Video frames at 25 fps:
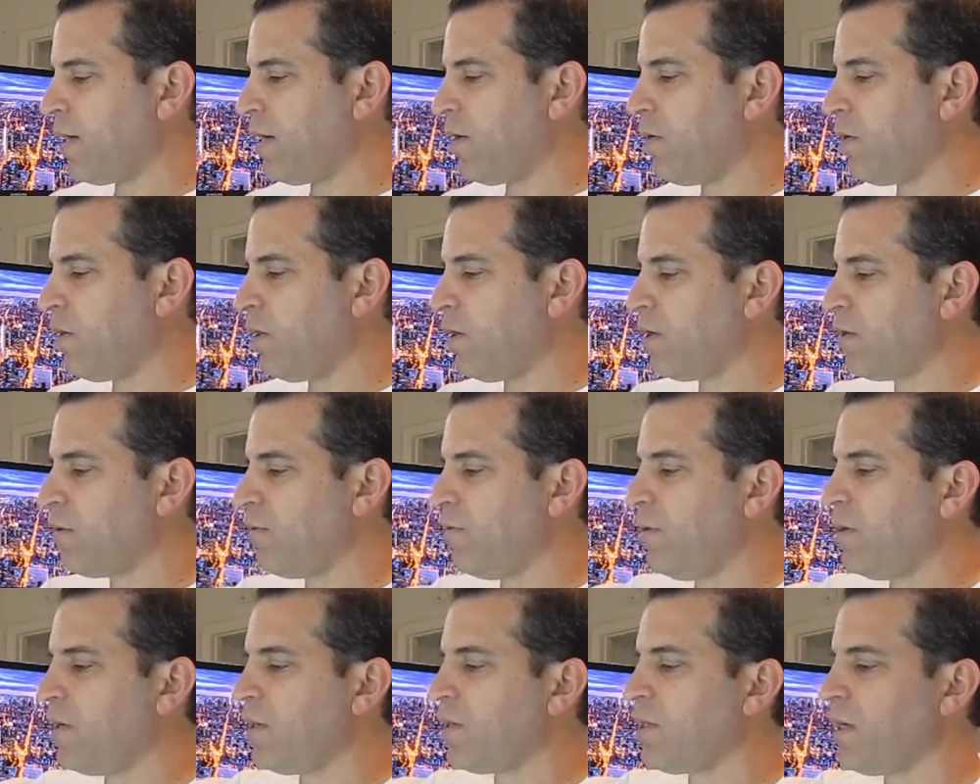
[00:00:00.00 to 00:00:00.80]
Now it looks,
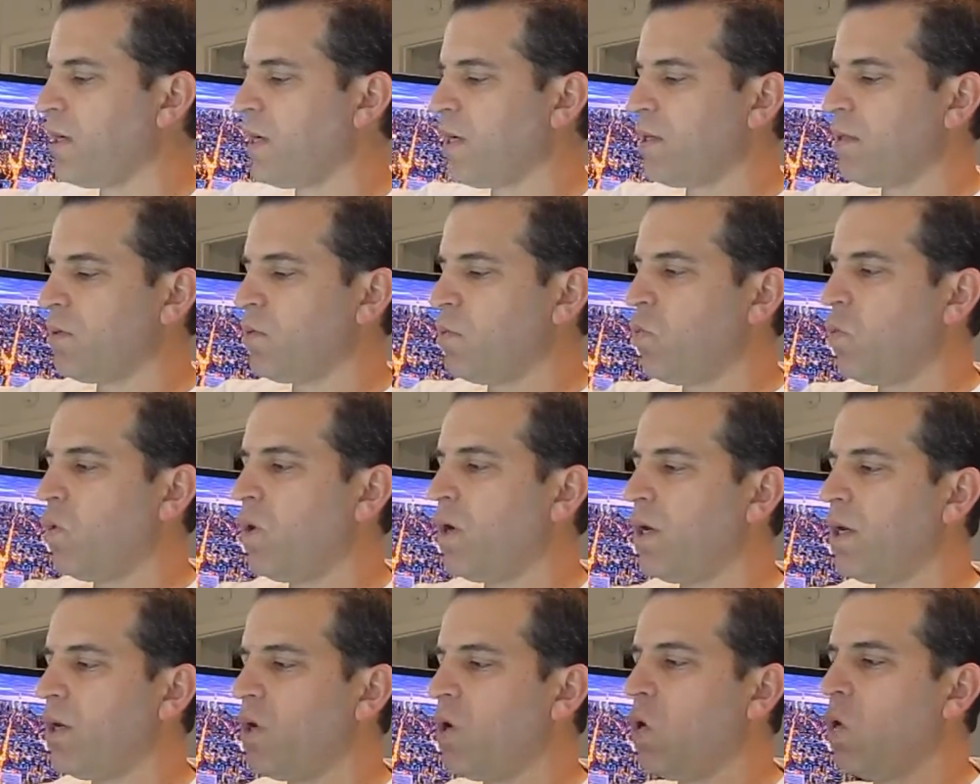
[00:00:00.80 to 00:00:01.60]
feels like it's
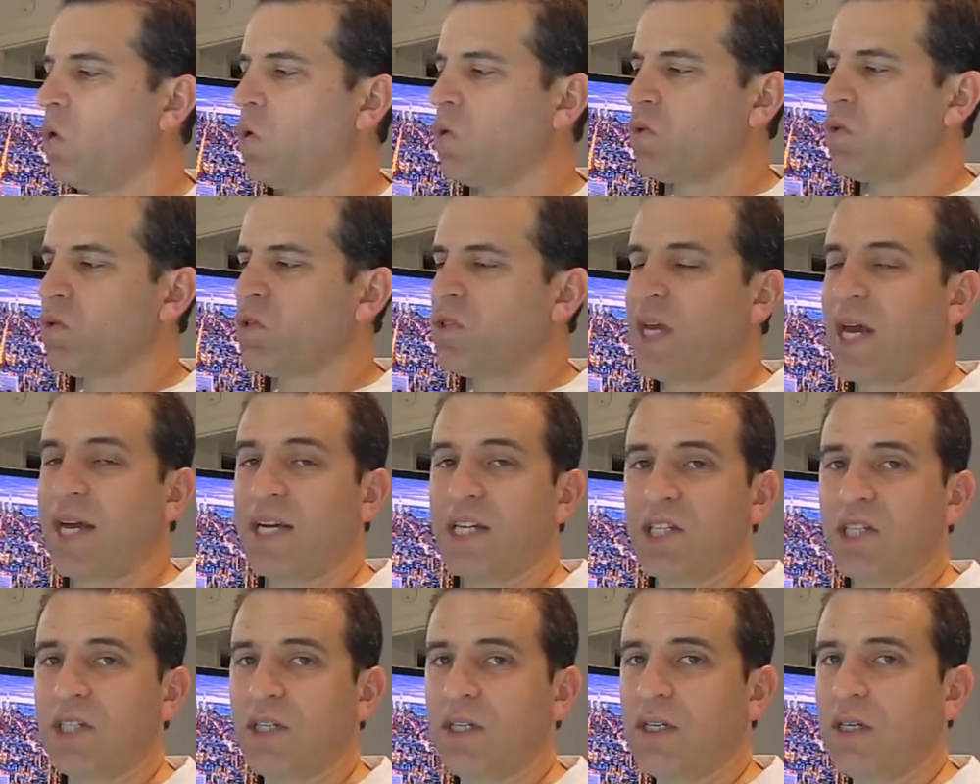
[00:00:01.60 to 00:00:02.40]
one whole
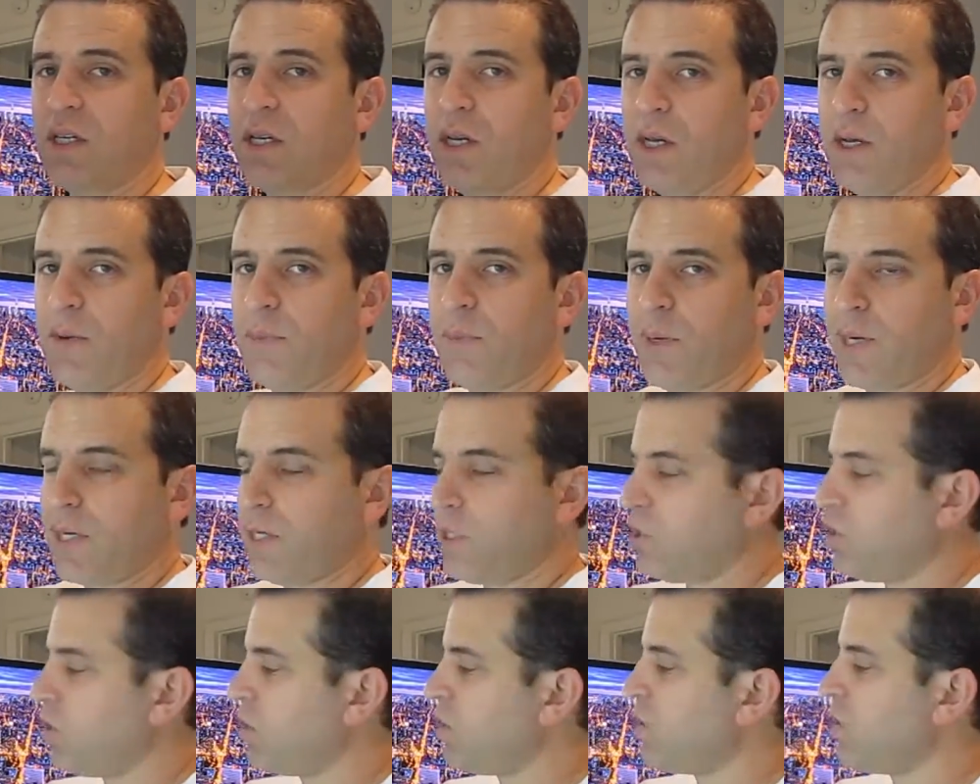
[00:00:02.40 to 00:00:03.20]
section, but
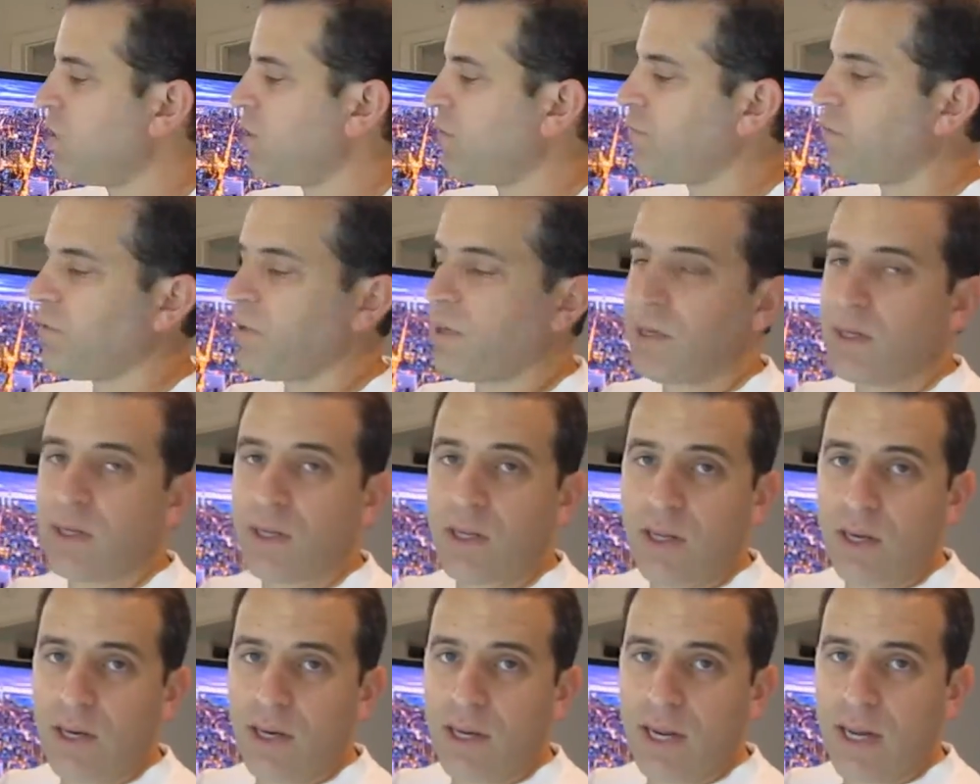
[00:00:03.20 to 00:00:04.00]
it's just different
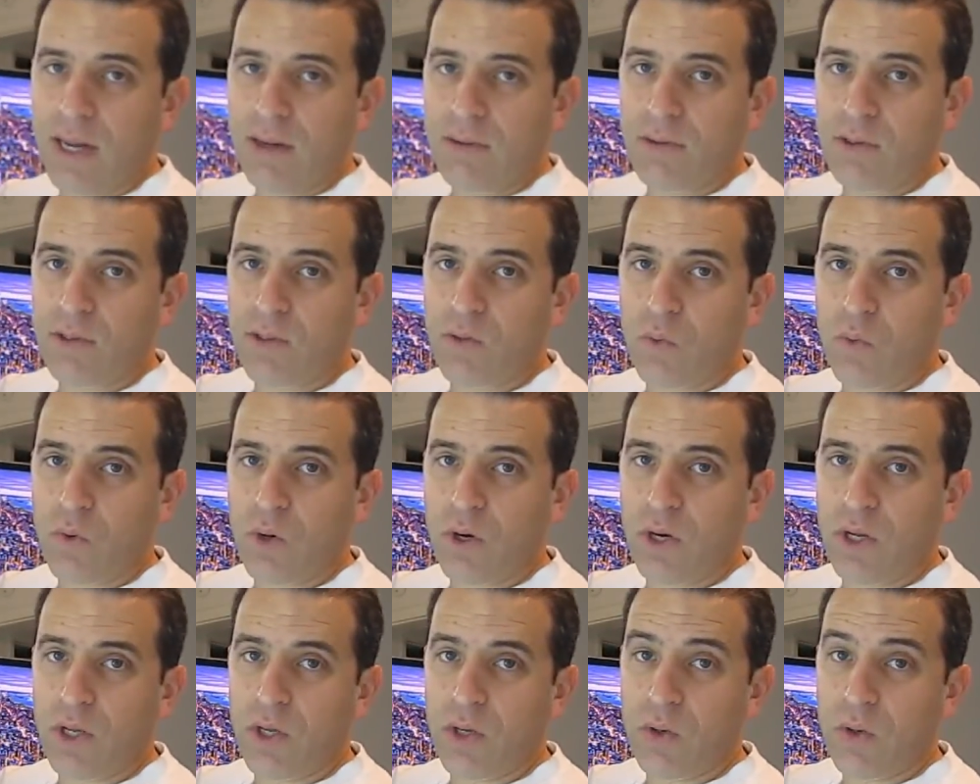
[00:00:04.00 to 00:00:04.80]
cutouts
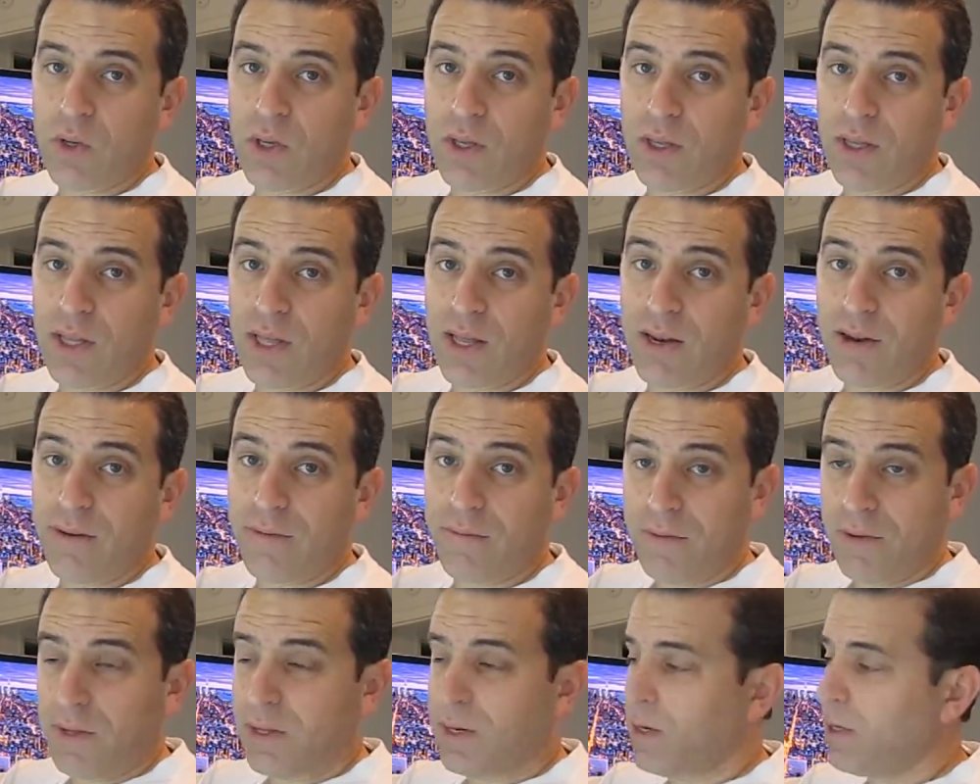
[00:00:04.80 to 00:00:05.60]
where you can then
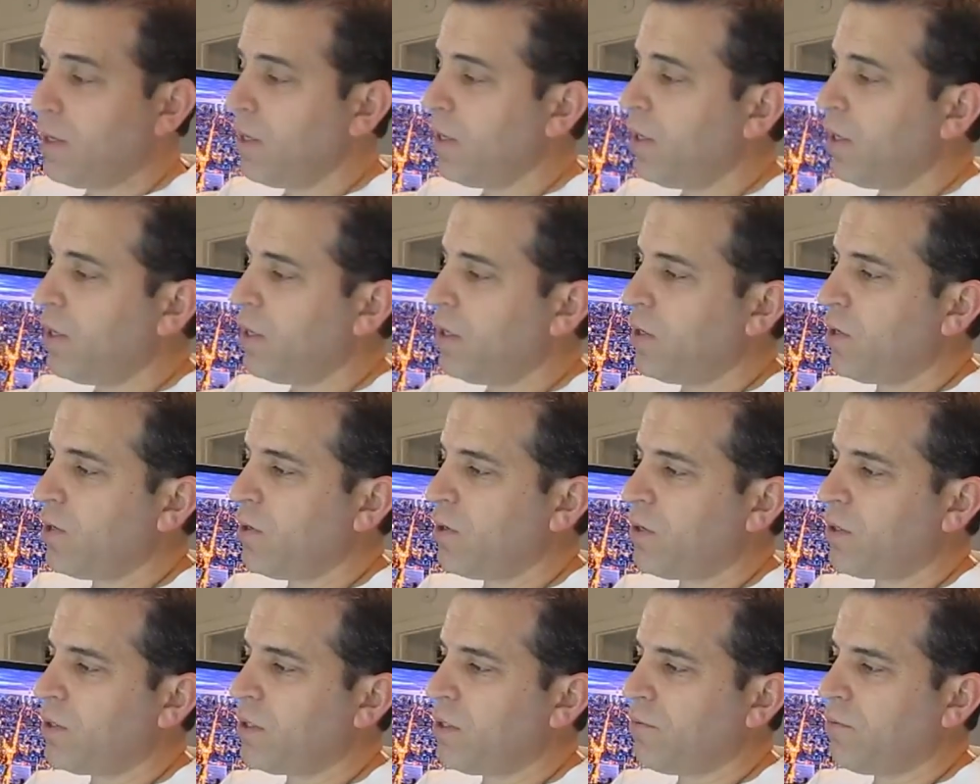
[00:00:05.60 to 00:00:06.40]
fit
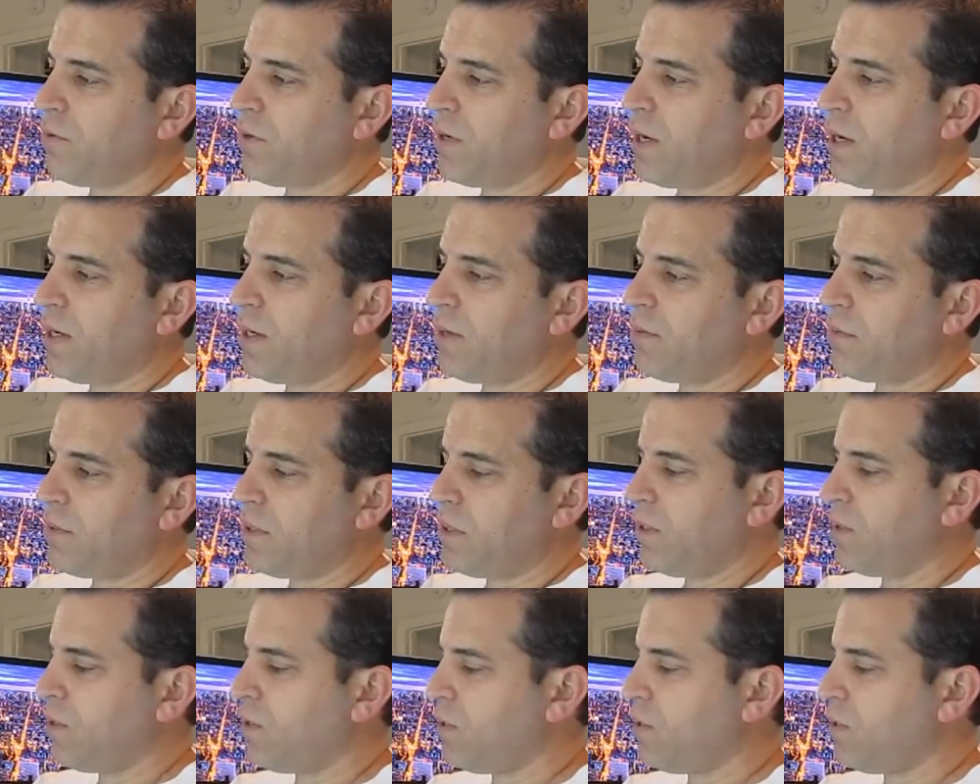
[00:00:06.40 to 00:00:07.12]
your different items in.